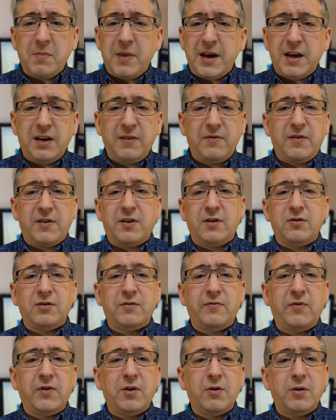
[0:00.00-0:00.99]
mainly for those
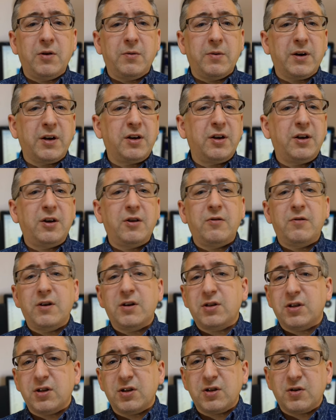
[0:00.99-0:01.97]
of you who are
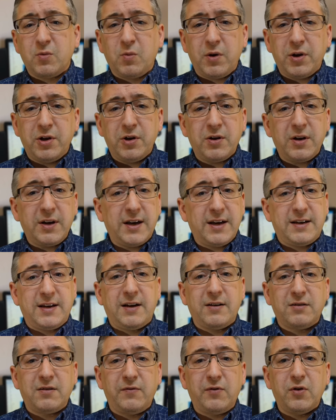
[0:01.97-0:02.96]
curious as to what you can get
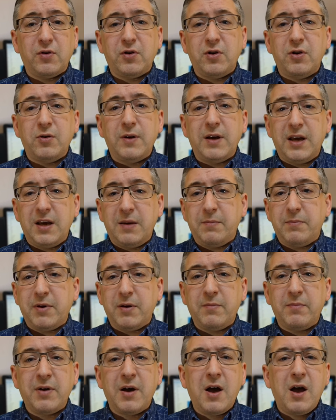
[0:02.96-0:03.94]
out of your new heat
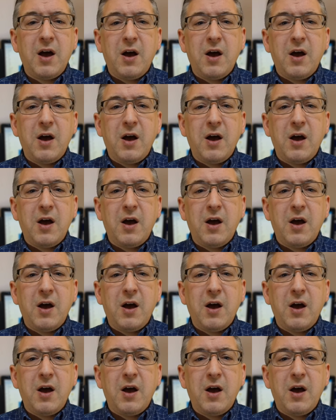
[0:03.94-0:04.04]
pump,